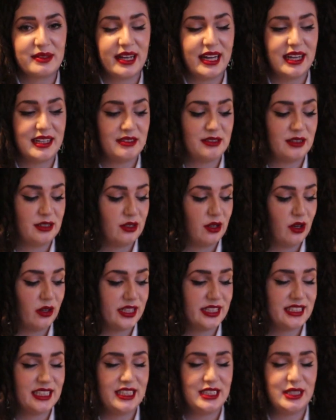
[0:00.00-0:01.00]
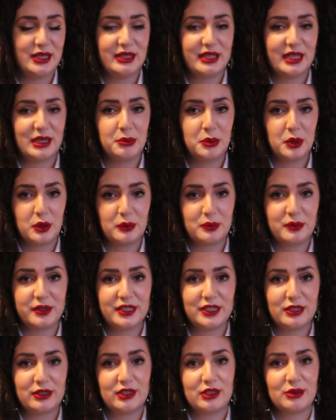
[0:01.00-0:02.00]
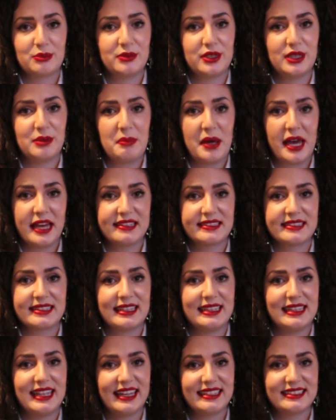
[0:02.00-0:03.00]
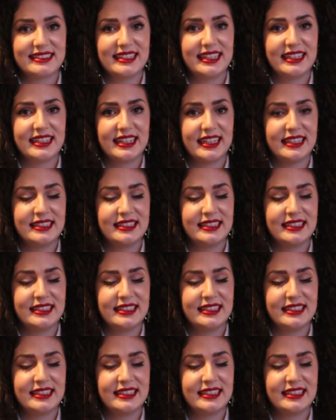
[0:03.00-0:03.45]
I honestly do think Mulberry do some of the best classic